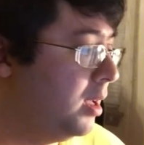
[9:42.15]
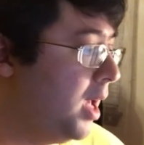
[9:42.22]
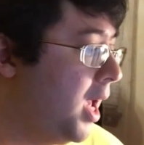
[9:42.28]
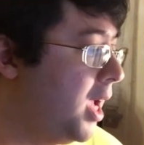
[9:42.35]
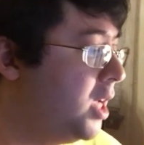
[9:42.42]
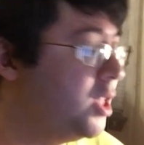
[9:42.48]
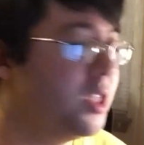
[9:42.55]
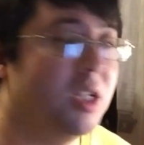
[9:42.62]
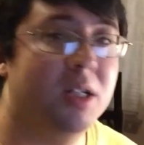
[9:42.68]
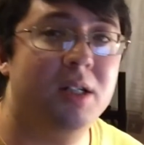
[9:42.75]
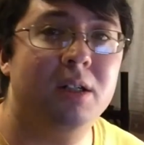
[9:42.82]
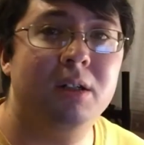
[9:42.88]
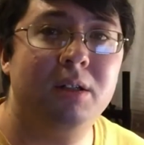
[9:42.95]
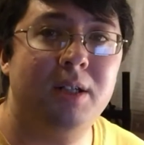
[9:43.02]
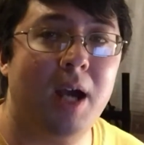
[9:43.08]
Asian
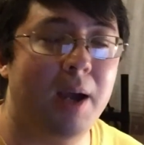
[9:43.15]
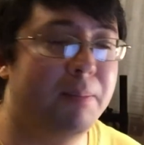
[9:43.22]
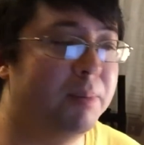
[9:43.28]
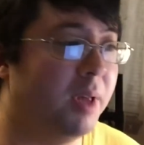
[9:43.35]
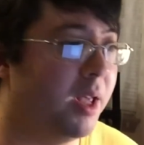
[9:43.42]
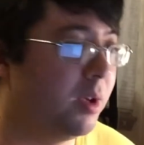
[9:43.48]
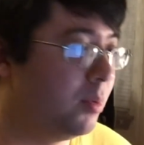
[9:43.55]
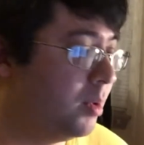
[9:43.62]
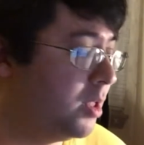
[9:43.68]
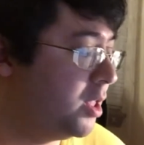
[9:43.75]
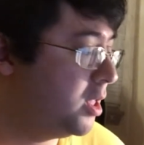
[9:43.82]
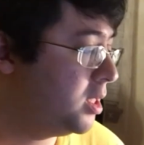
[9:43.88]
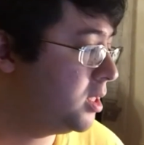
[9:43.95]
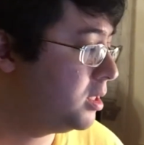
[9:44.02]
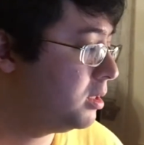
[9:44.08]
type
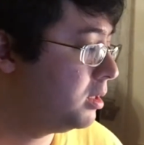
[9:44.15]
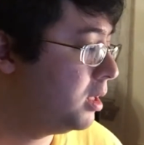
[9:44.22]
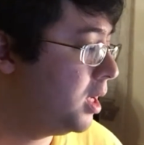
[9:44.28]
languages.